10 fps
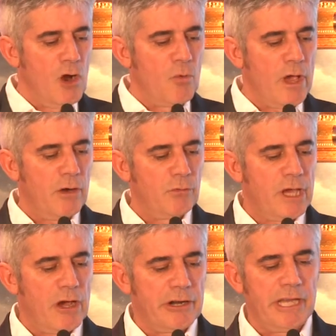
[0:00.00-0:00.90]
where we
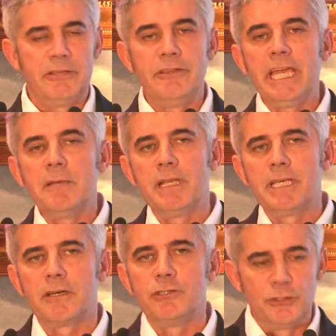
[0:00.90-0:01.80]
are
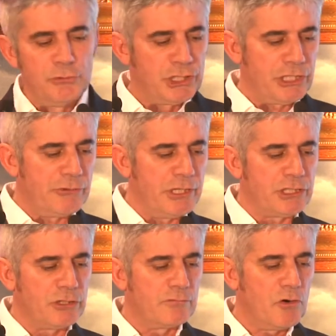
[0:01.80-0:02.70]
enabling a new
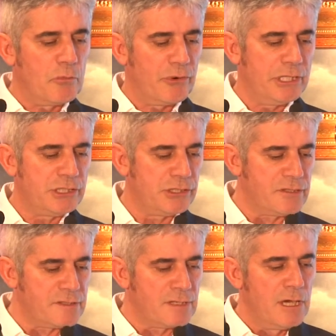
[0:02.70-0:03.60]
generation of
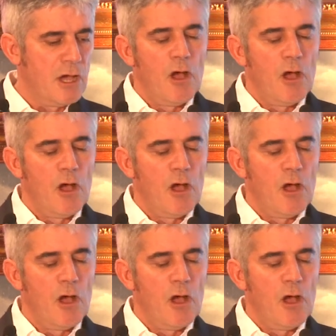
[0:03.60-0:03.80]
operations